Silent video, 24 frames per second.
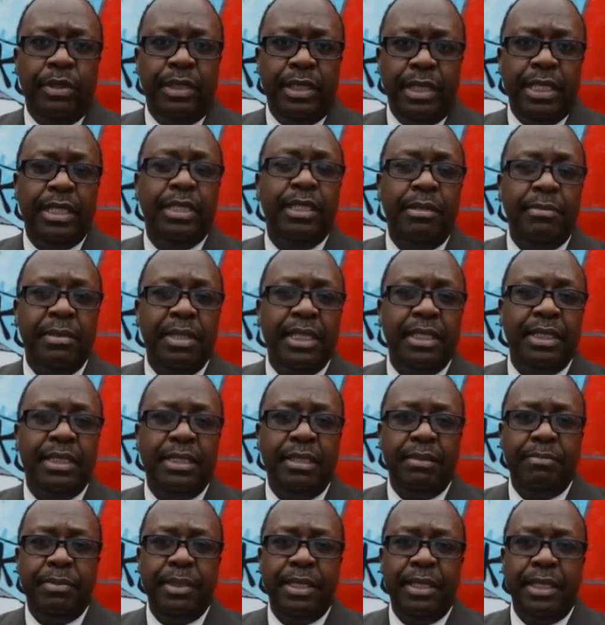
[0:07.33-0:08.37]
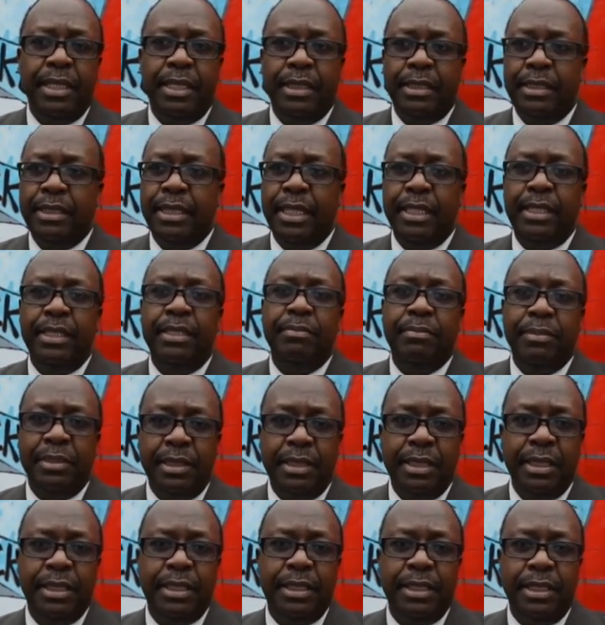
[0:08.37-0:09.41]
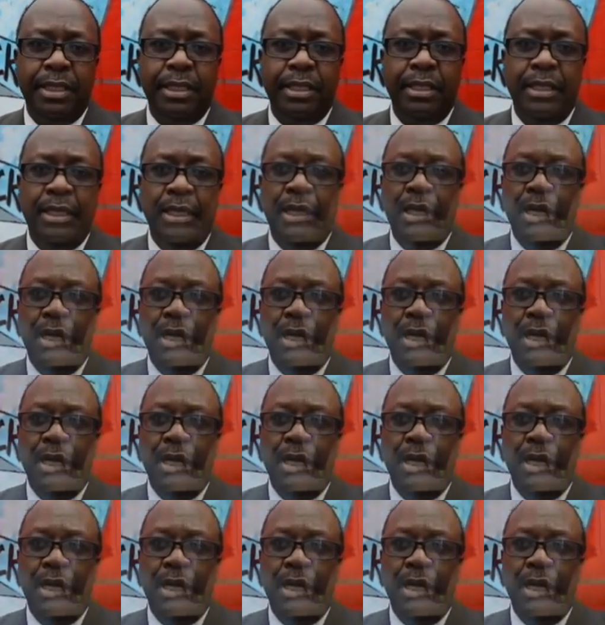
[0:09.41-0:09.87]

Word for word: The NAACP has taken a position